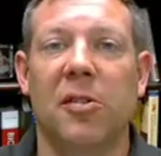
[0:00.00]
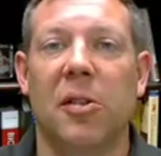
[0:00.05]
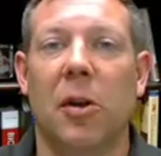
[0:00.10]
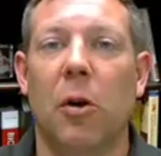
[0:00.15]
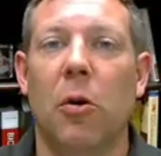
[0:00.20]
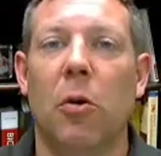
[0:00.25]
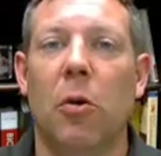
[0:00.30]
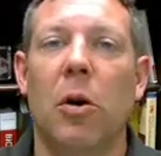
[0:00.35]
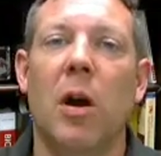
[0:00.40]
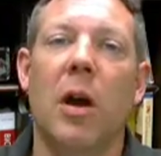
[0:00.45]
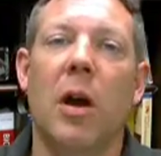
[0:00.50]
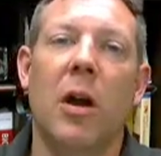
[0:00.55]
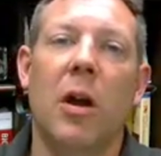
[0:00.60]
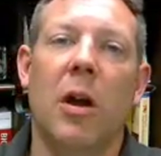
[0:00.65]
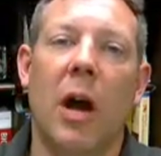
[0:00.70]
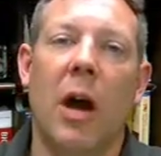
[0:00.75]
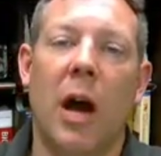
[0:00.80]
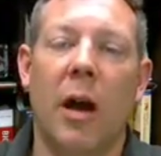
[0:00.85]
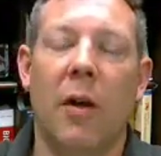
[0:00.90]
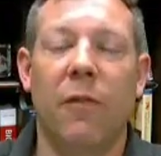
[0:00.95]
so
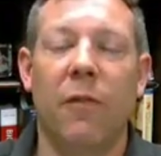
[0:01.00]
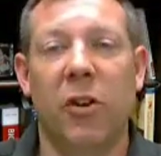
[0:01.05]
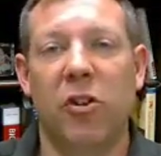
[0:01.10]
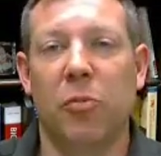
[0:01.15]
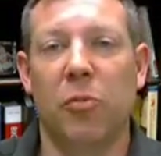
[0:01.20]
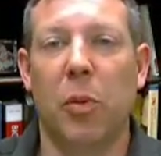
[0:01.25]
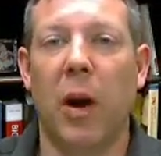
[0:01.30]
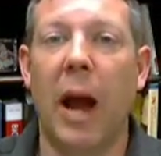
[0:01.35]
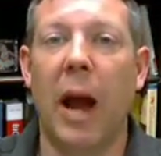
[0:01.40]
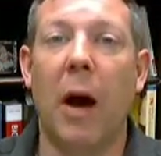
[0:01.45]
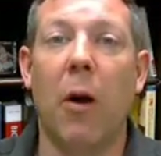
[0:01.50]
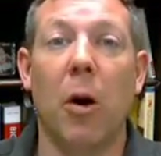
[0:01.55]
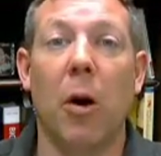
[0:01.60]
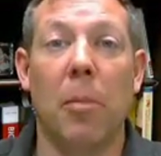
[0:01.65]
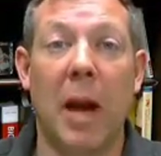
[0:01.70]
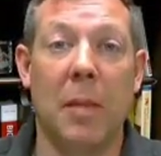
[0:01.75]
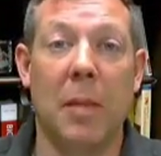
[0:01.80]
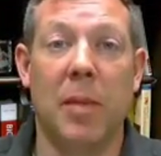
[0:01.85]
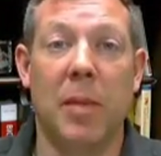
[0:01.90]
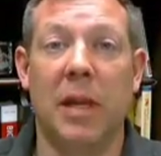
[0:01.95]
fish per hour
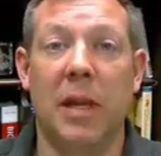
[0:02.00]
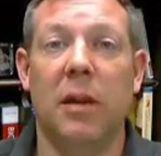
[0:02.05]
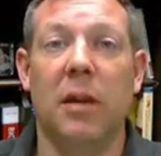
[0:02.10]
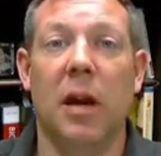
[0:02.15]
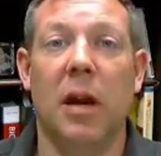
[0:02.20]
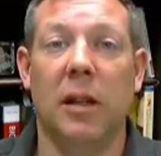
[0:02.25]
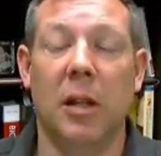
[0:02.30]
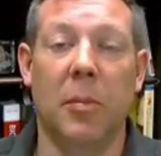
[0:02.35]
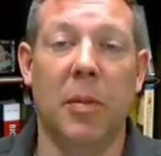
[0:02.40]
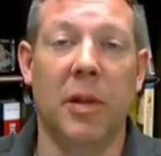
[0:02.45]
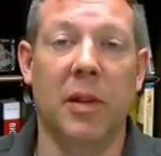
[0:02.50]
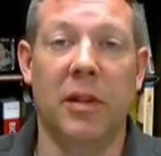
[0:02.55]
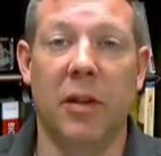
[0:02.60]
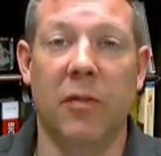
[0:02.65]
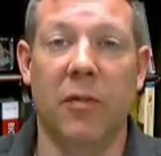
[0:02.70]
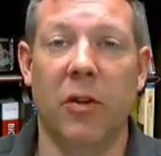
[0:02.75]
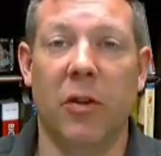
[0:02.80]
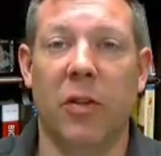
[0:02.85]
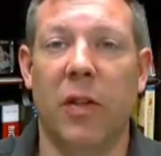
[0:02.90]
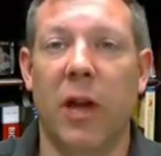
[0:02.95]
might be a little bit
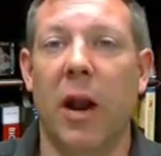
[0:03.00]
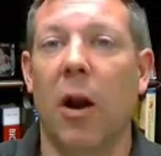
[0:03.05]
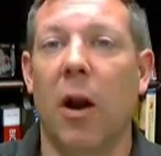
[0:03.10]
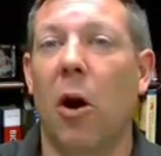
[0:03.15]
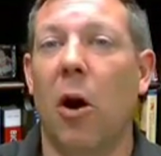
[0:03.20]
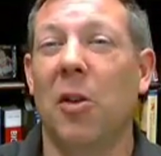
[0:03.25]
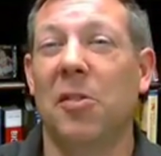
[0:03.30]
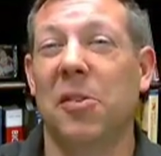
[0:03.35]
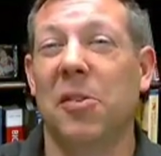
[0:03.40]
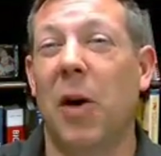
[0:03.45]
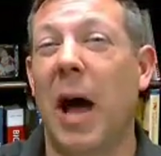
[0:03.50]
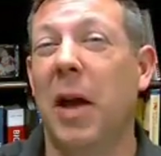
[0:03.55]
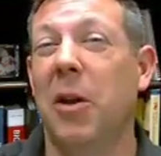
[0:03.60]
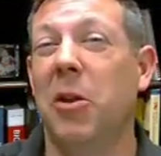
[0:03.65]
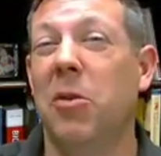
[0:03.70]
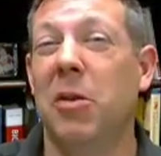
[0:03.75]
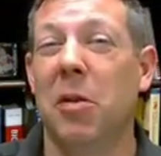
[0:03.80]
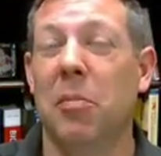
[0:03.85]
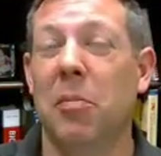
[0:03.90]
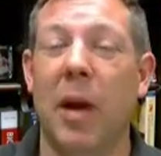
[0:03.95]
different there. Also, how do
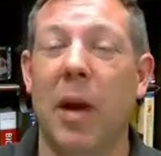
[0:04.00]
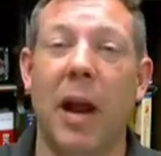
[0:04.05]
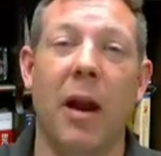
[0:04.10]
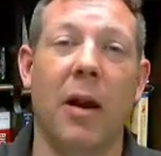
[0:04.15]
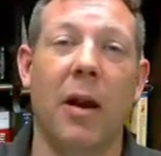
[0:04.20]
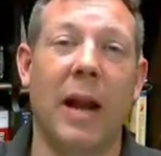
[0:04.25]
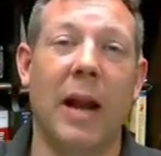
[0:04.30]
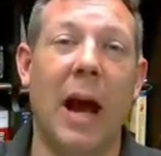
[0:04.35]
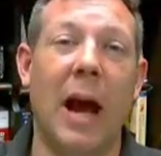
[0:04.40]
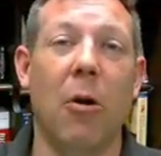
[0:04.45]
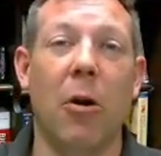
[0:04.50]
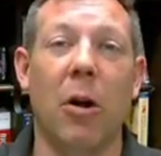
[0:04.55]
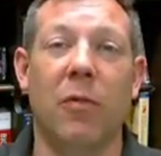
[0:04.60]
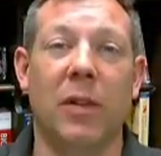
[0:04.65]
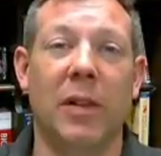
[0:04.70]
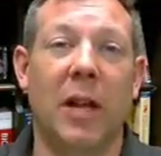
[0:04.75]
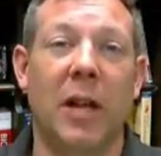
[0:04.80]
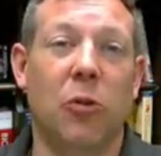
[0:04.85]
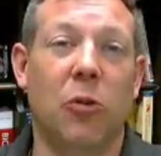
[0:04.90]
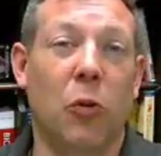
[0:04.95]
you compare an hour of
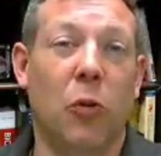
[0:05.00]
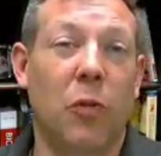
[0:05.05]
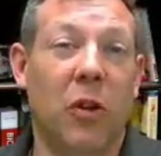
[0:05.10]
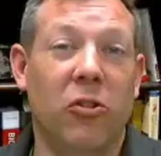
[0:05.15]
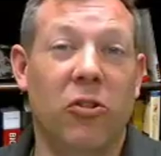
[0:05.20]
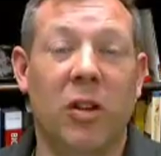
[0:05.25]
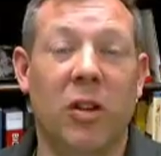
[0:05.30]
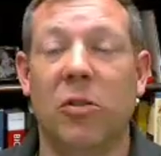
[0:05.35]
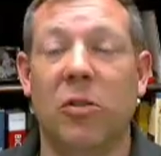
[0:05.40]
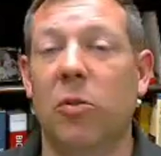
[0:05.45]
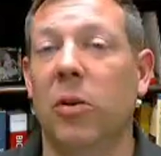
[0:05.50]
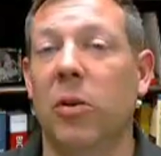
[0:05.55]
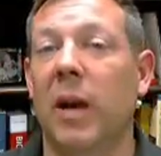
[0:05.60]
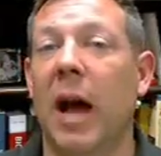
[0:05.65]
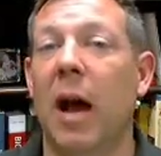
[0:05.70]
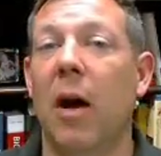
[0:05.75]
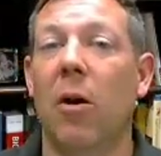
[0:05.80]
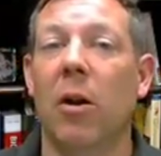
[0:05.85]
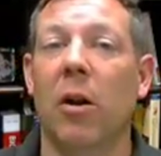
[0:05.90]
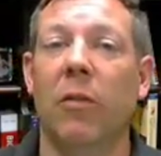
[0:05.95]
electrofishing to an
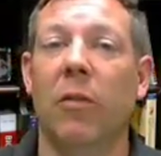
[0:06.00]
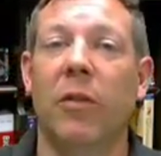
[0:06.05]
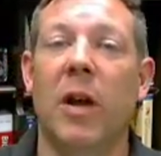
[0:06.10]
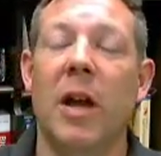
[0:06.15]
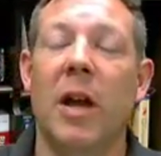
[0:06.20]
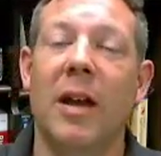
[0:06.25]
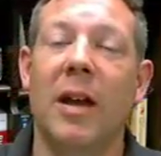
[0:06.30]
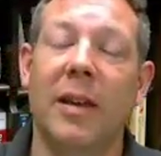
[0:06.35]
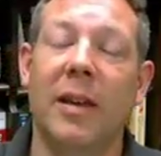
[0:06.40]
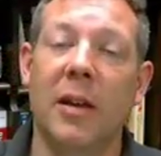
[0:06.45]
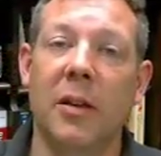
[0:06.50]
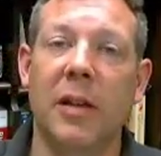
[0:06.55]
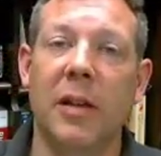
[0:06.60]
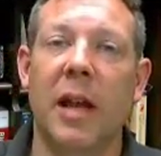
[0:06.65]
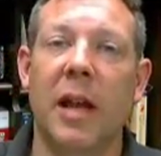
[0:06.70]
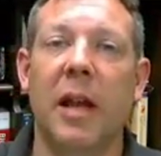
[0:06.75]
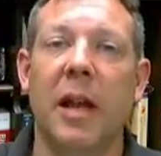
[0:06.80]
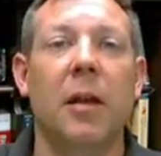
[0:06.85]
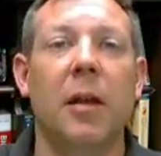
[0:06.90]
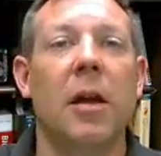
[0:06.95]
hour of gill
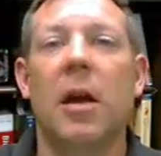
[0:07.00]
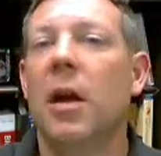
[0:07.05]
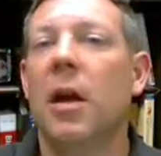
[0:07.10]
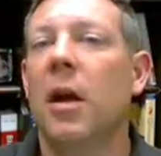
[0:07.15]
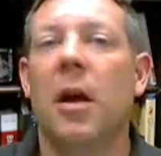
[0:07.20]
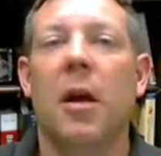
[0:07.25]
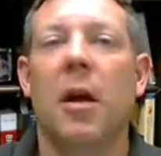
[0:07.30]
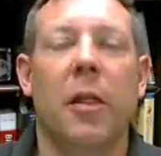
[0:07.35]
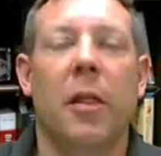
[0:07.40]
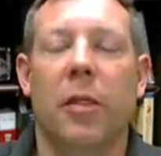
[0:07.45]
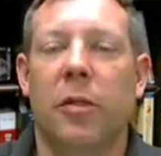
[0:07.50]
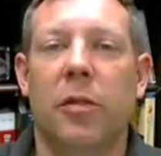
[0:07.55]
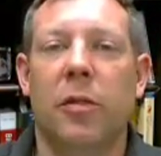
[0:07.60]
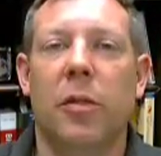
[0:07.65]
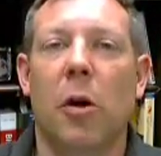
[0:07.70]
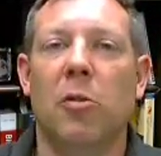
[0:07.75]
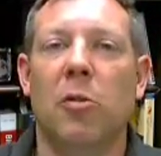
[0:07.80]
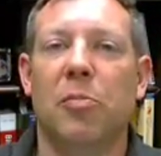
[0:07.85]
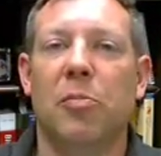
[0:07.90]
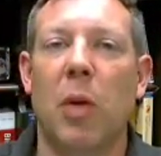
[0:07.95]
netting?
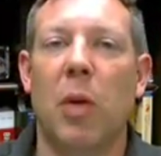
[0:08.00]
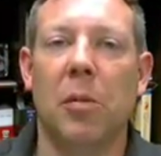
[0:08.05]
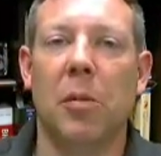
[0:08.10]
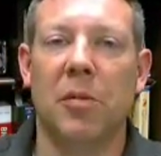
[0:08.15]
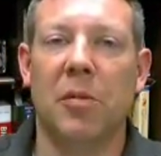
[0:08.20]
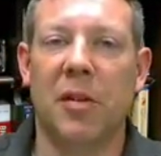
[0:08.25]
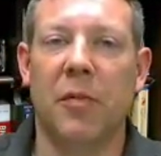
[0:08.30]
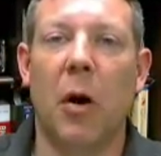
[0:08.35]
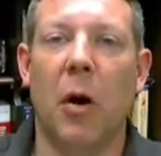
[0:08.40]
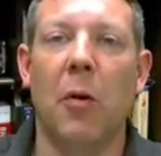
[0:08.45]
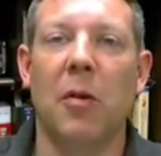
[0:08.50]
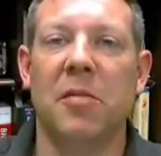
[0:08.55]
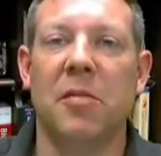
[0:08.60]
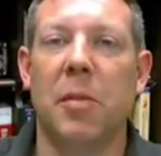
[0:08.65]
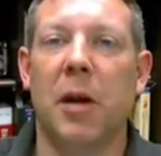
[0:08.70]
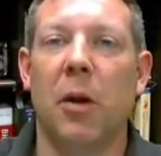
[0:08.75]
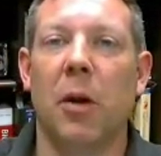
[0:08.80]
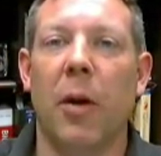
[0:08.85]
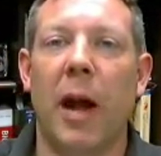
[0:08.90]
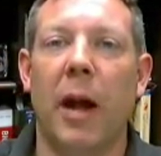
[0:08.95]
Those problems have always
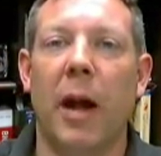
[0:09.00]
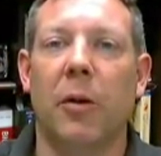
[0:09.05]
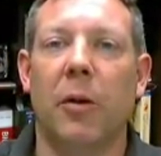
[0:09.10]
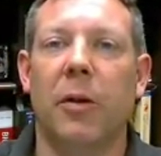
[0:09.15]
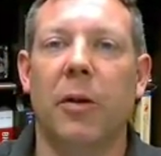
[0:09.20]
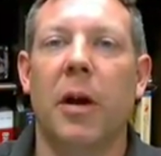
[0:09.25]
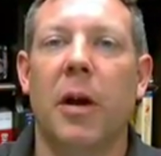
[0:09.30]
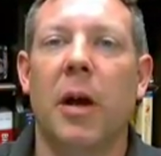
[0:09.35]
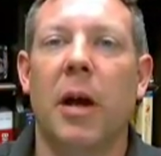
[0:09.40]
been around.